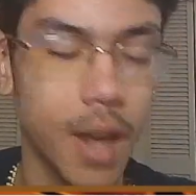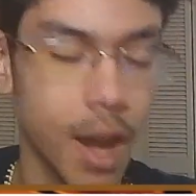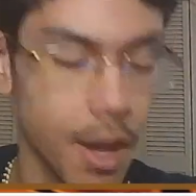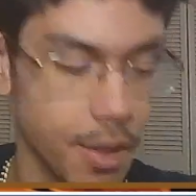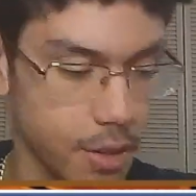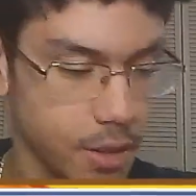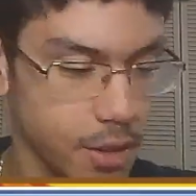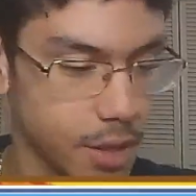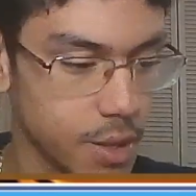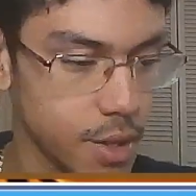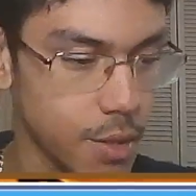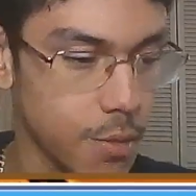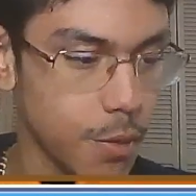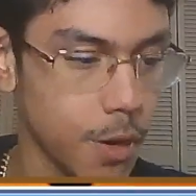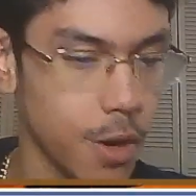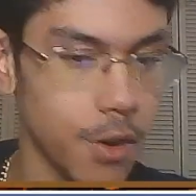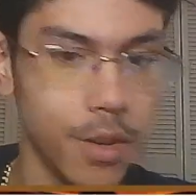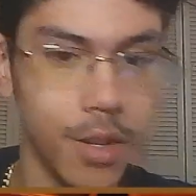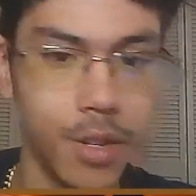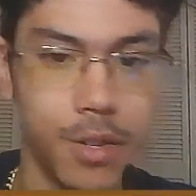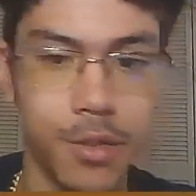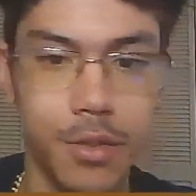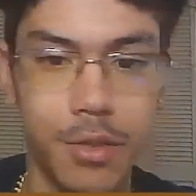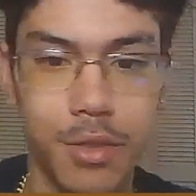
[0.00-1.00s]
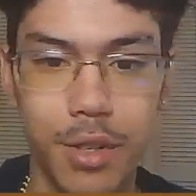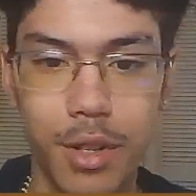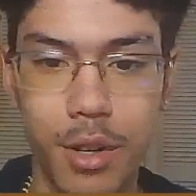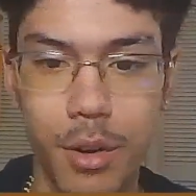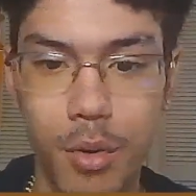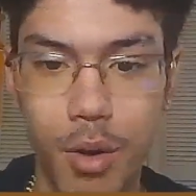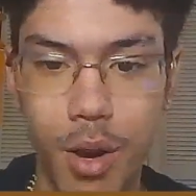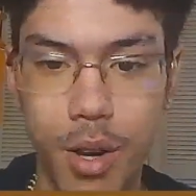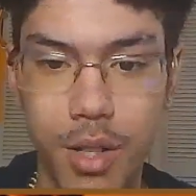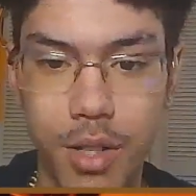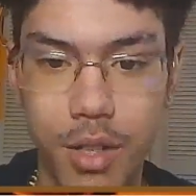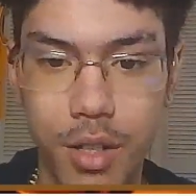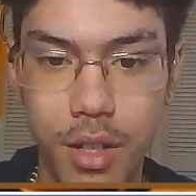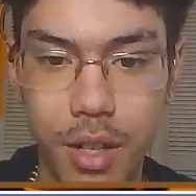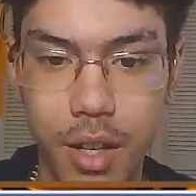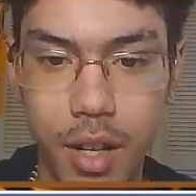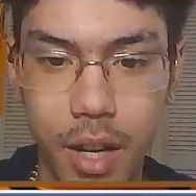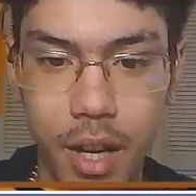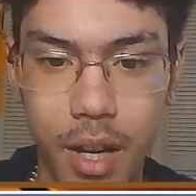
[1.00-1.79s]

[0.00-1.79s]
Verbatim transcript: I think that's a very interesting question,